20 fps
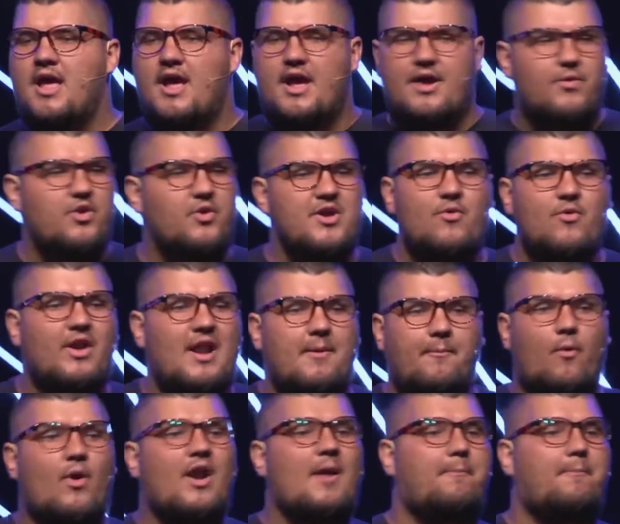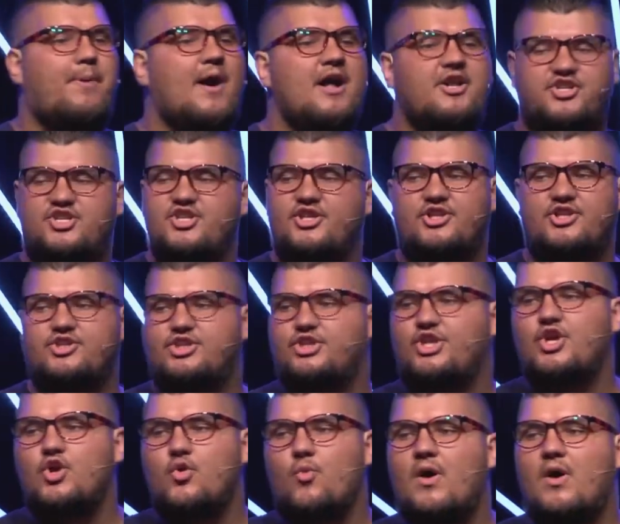We don't even want to, want to punch in the
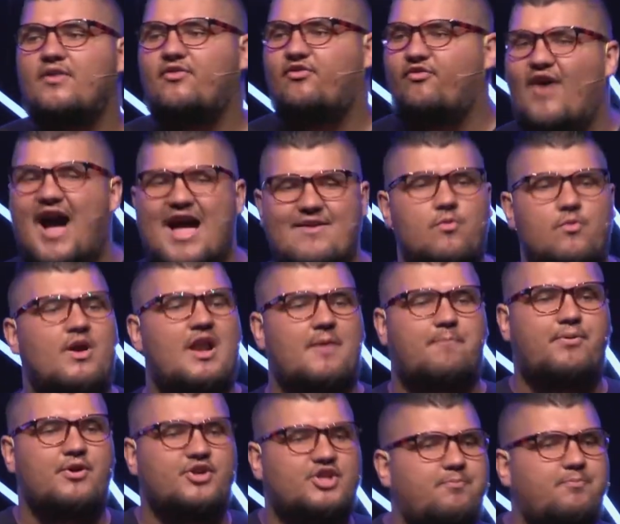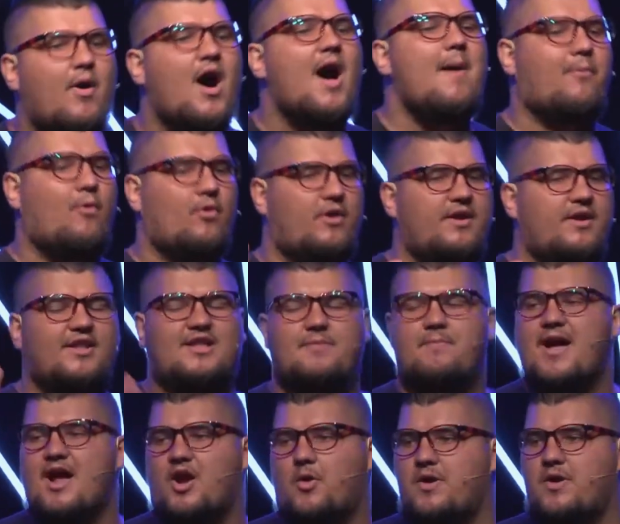215. We want to push popcorn to hear the
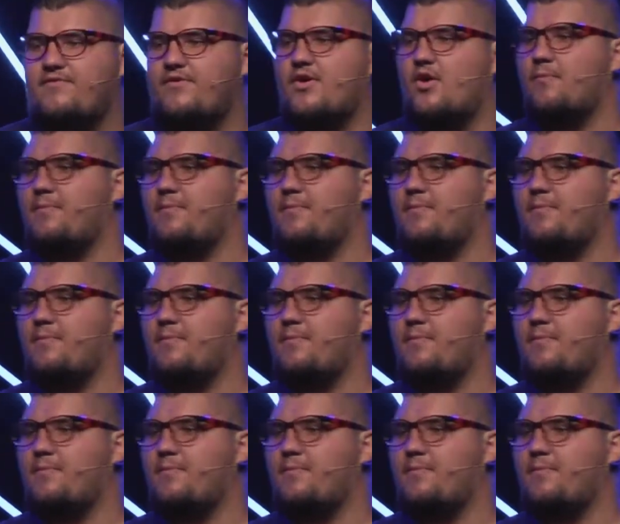microwave go